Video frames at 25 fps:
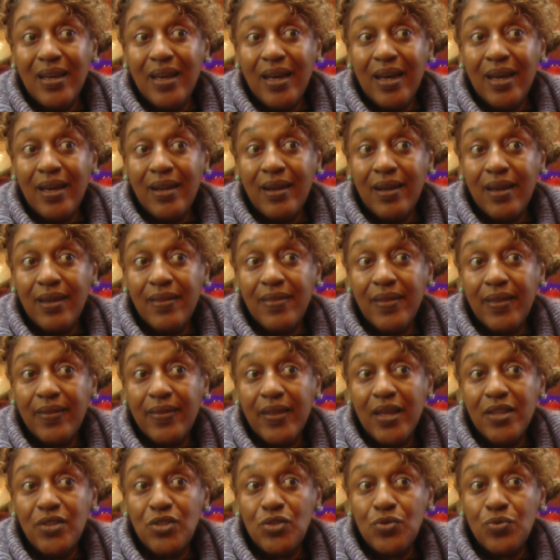And I think
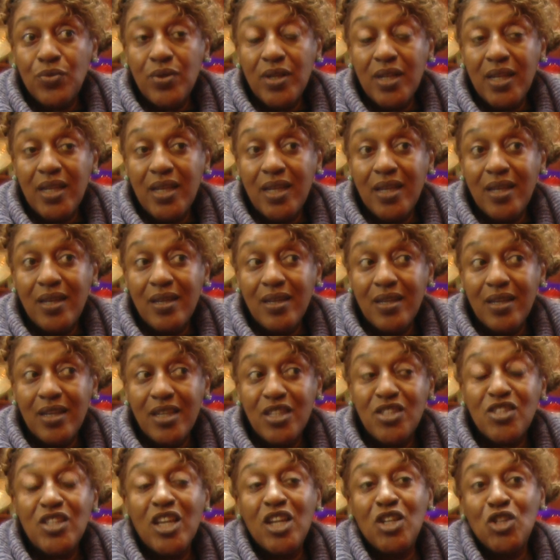that's really
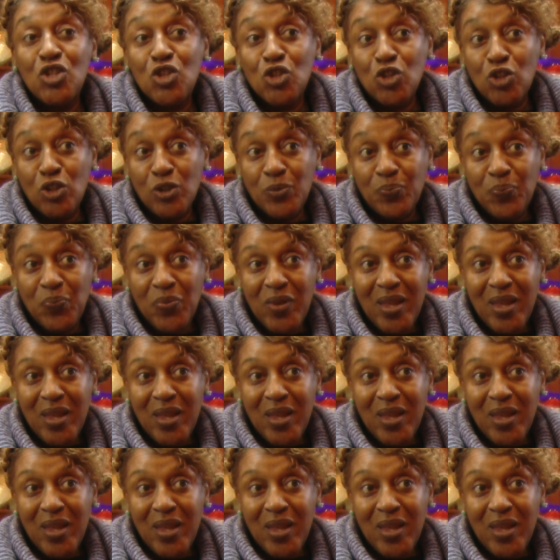essential.